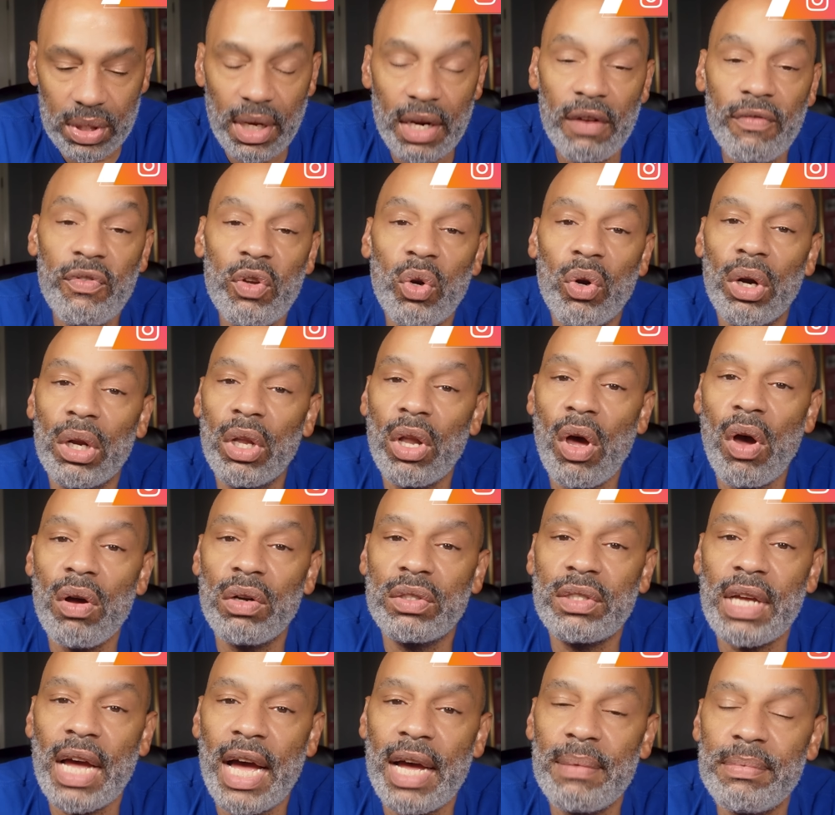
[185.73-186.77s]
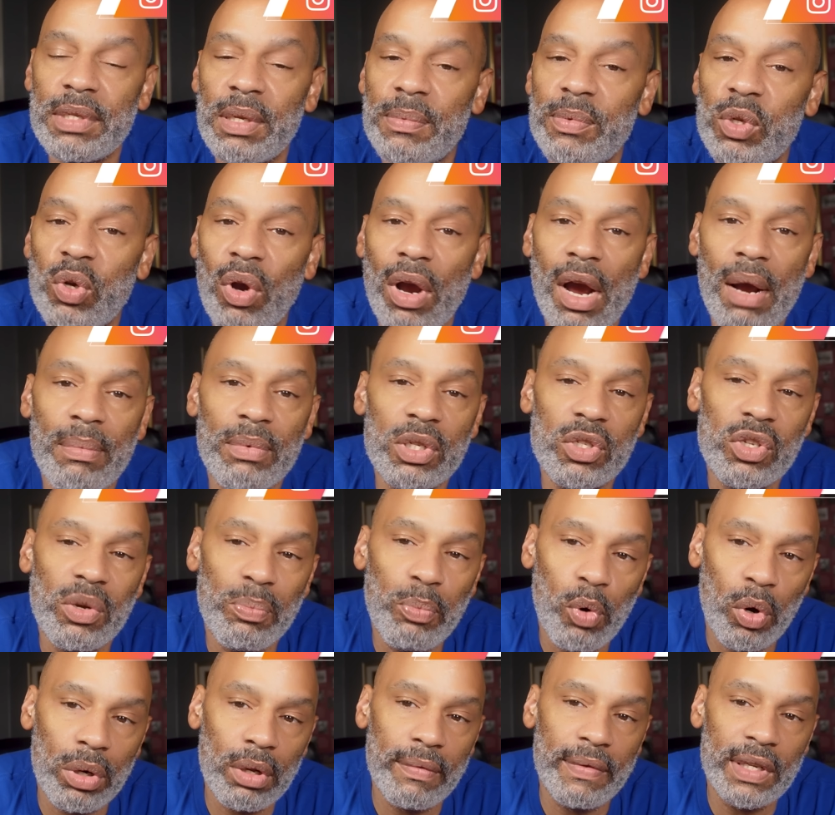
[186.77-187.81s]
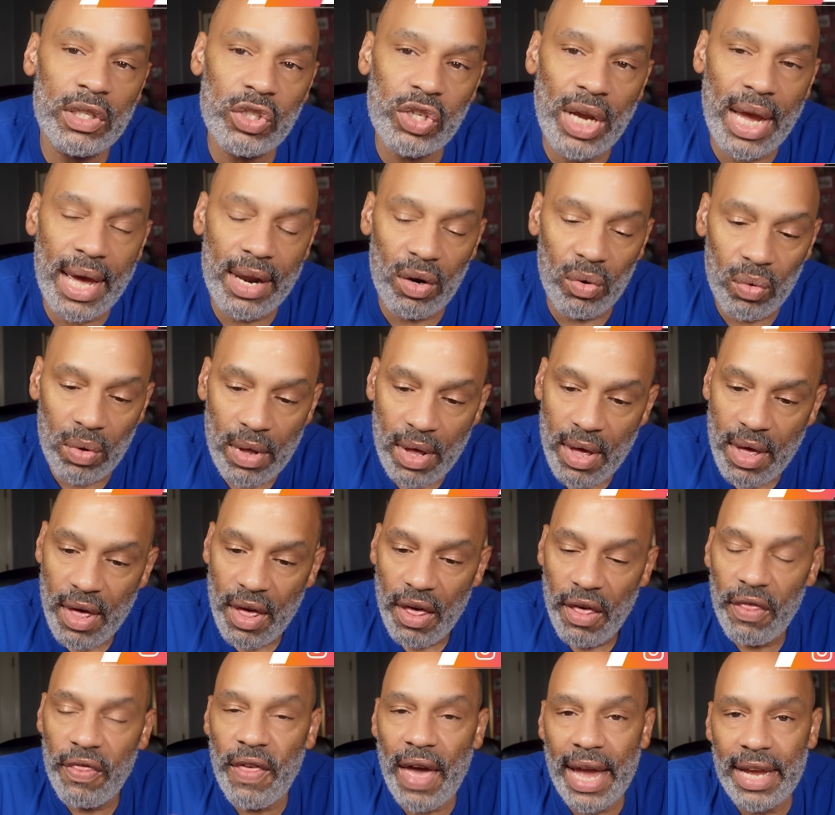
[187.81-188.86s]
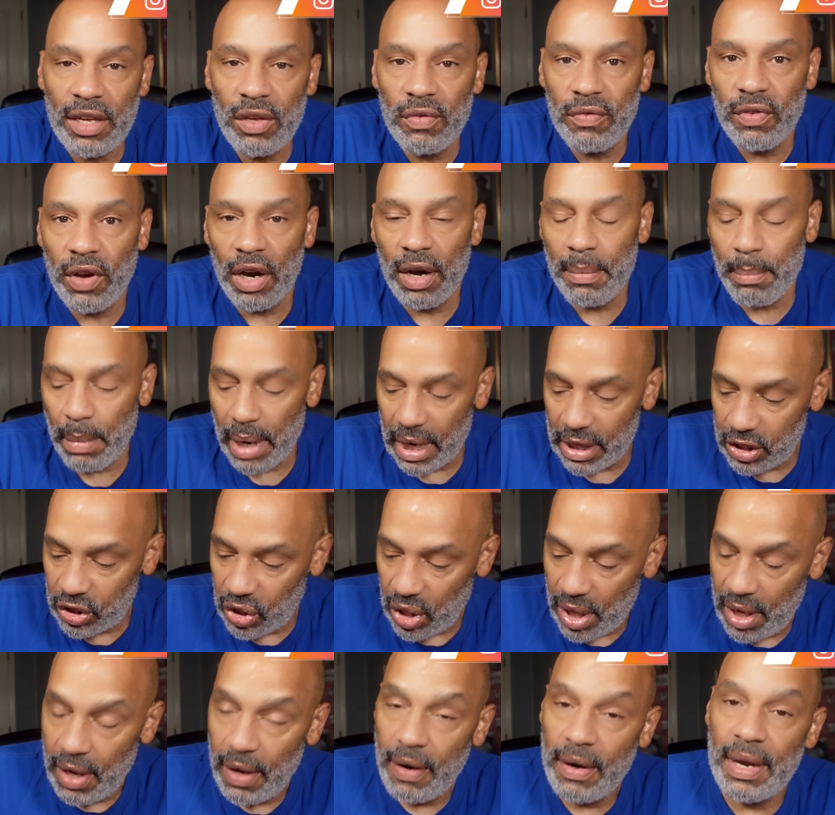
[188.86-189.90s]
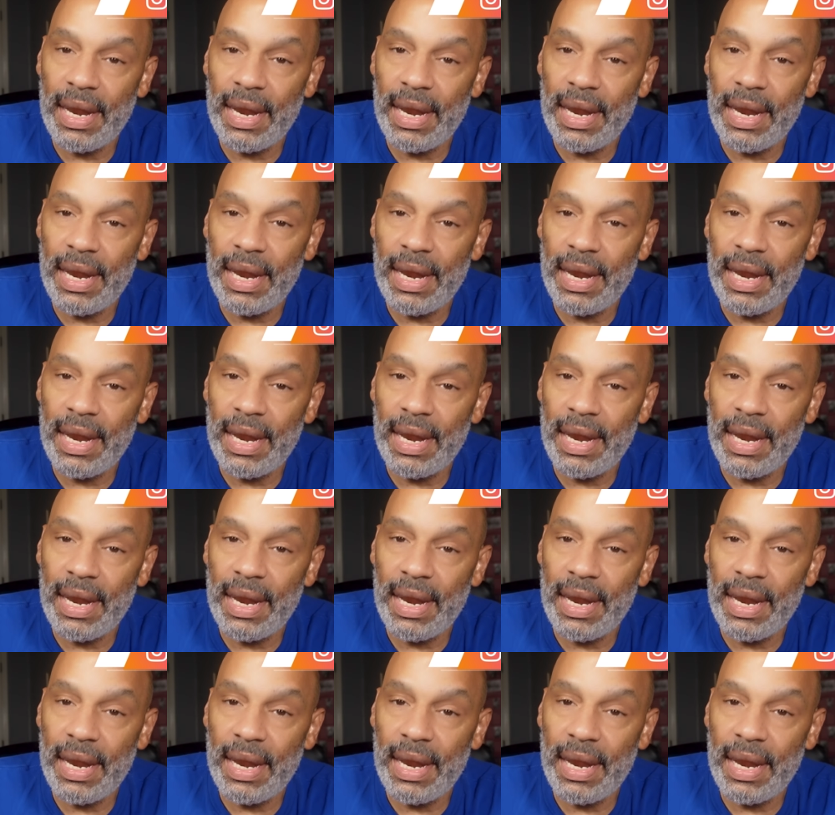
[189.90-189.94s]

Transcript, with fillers: And if you're a longtime subscriber and supporter of the channel, thank you very much.